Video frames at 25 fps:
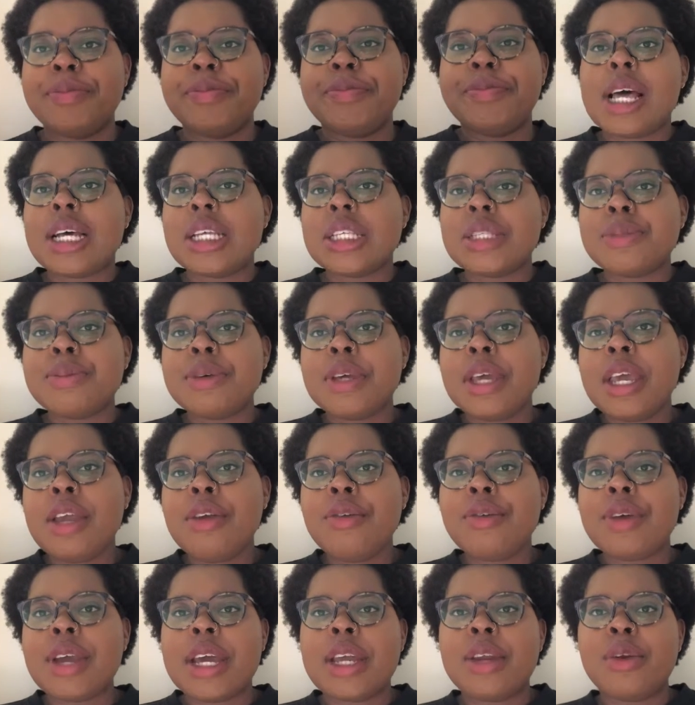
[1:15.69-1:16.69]
The last book
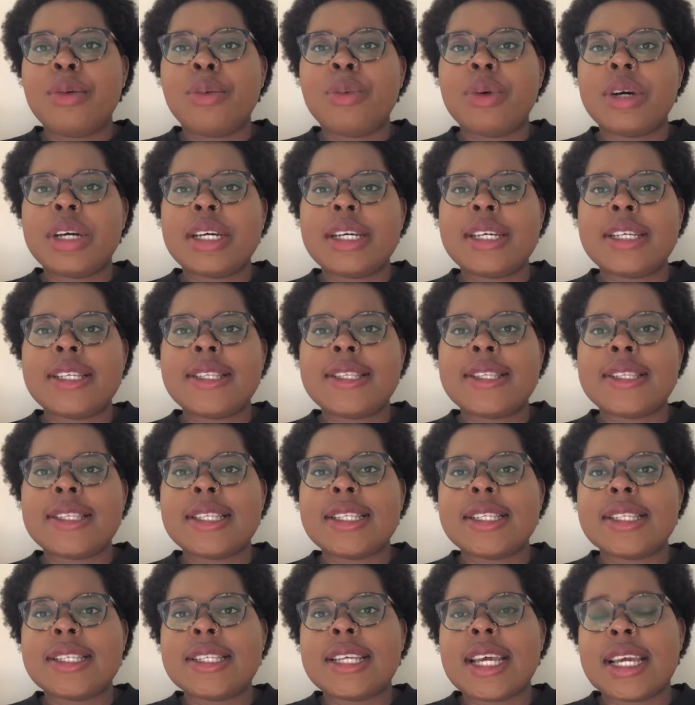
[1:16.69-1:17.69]
I read was
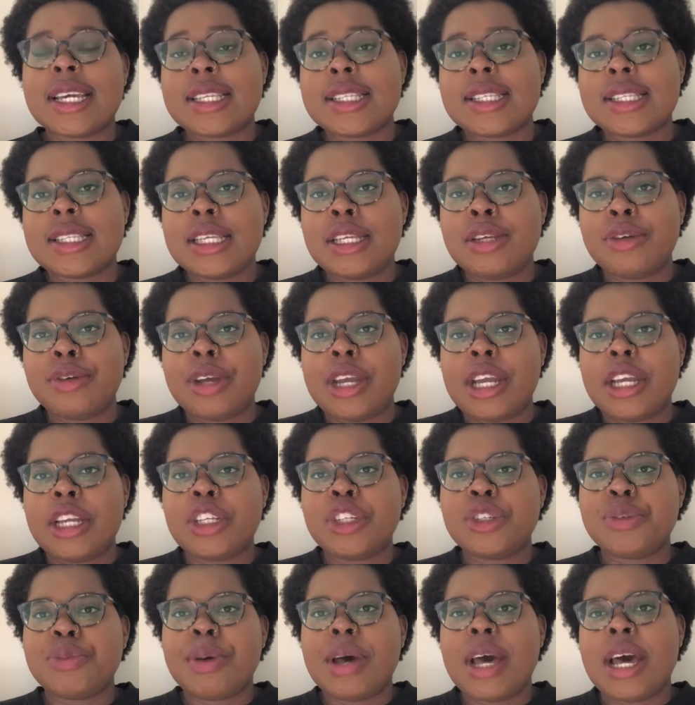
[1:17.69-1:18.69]
Sex and
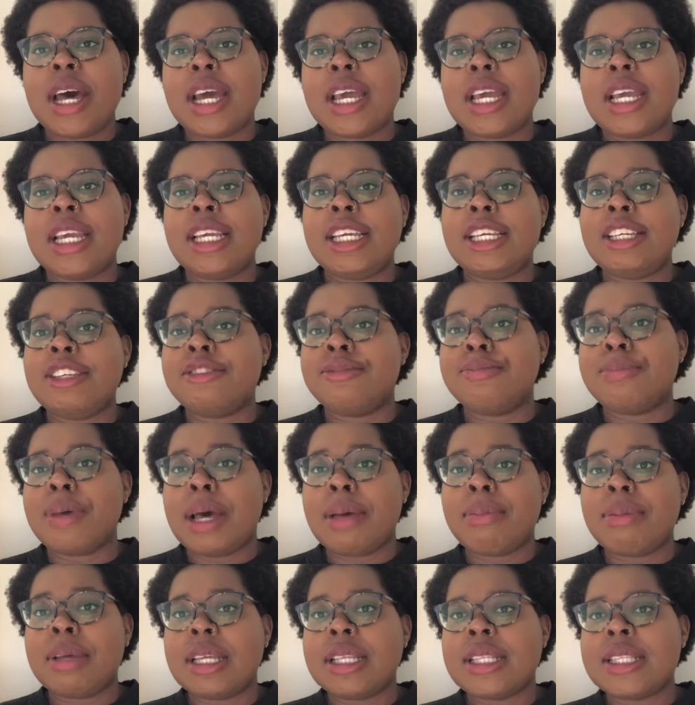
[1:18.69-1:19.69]
Rage by Eve
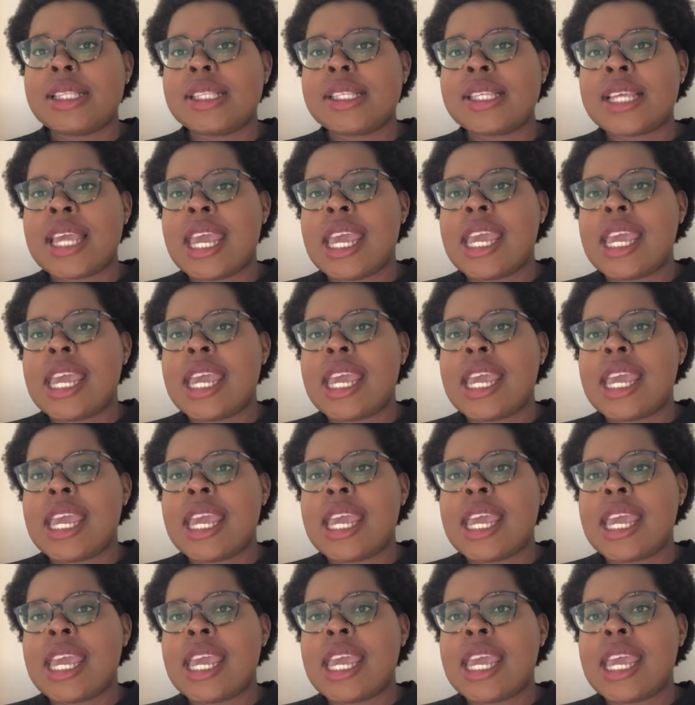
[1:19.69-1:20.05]
Babbitt,